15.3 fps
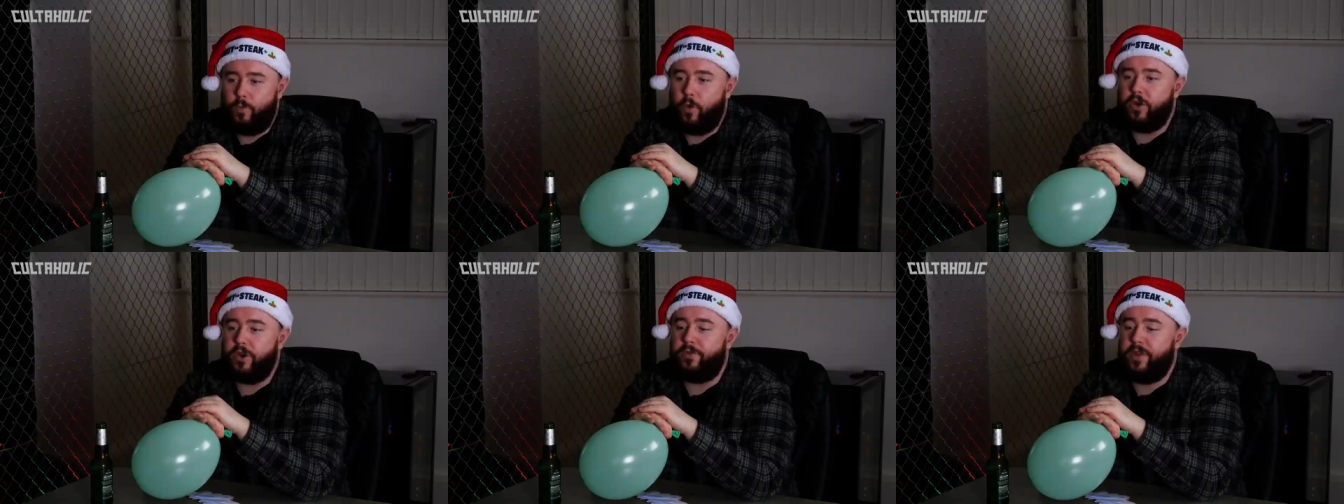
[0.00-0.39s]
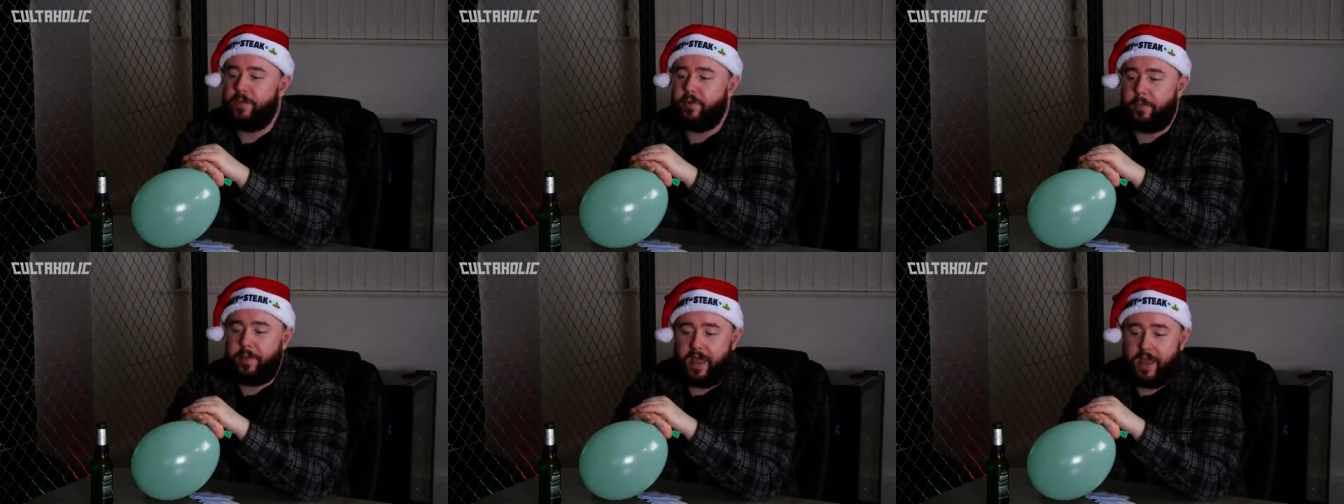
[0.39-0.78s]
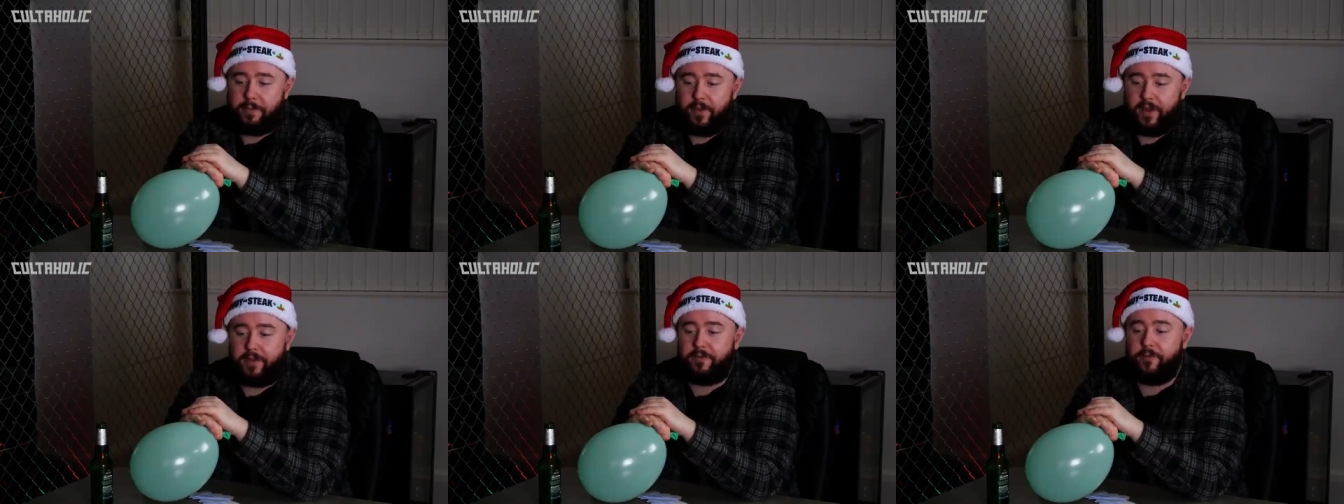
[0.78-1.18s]
Wonderfully
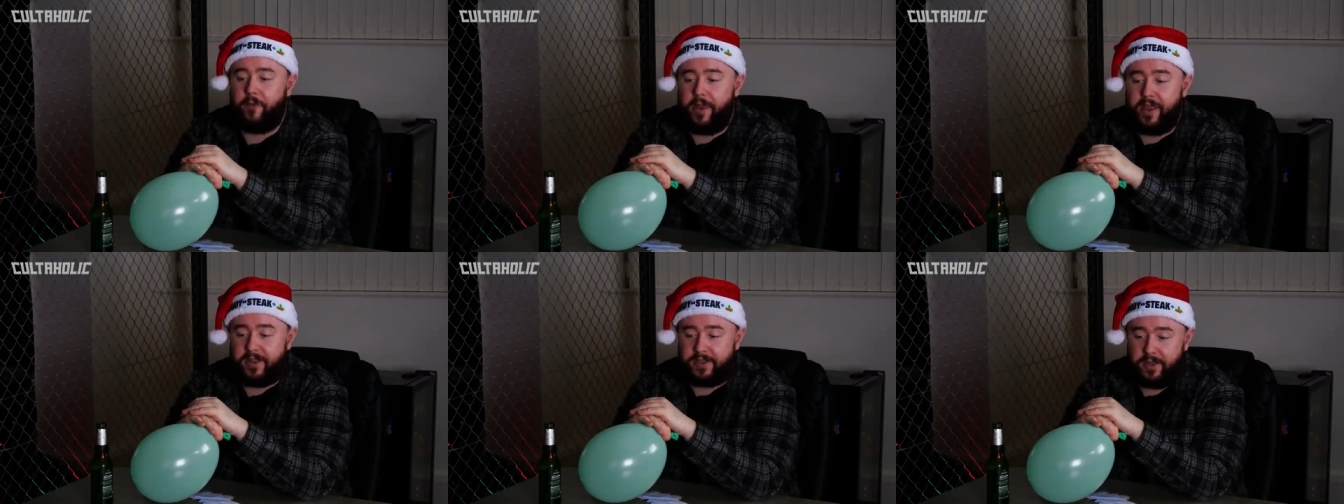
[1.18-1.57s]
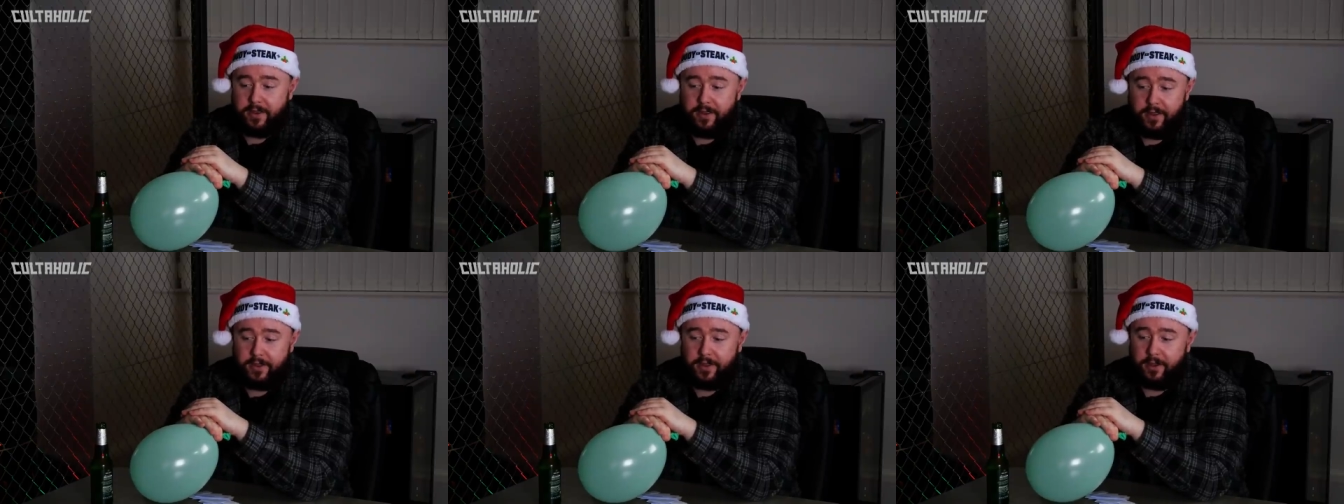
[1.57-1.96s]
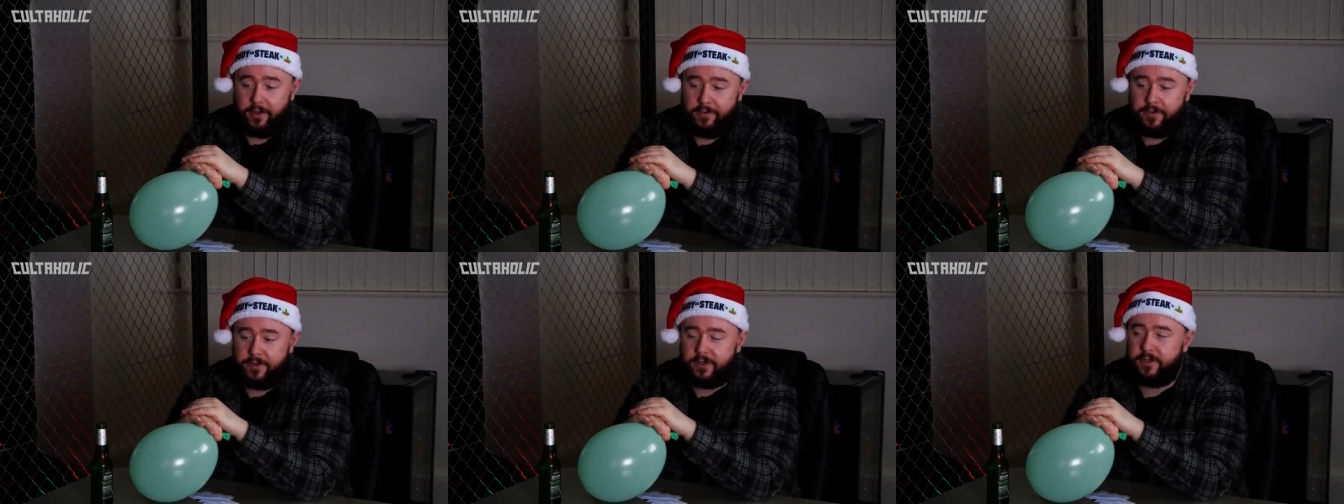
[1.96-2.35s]
prepared by Fraser in the
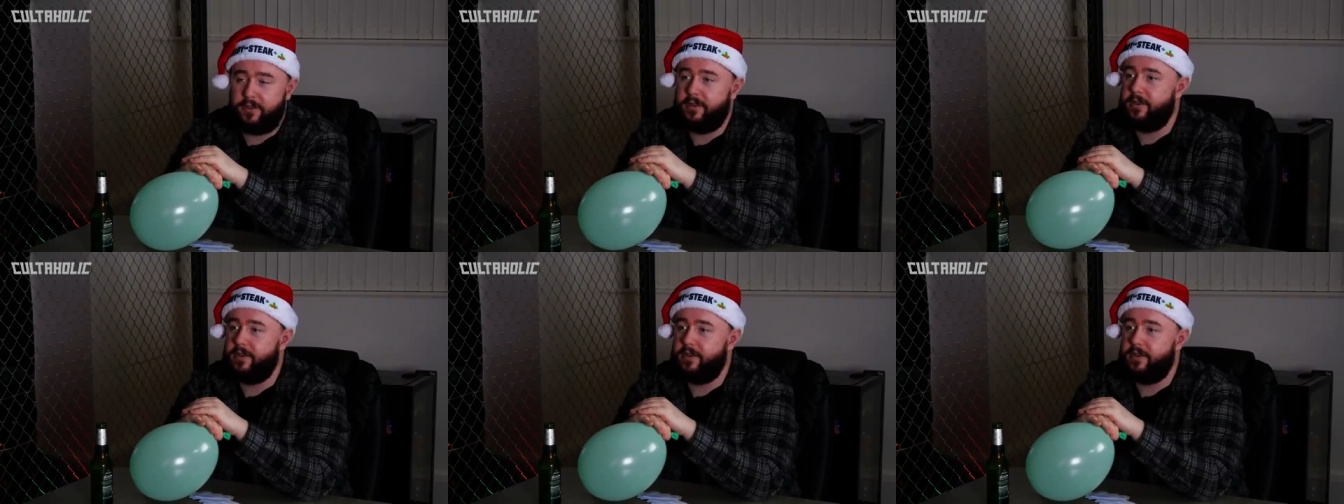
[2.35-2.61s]
office.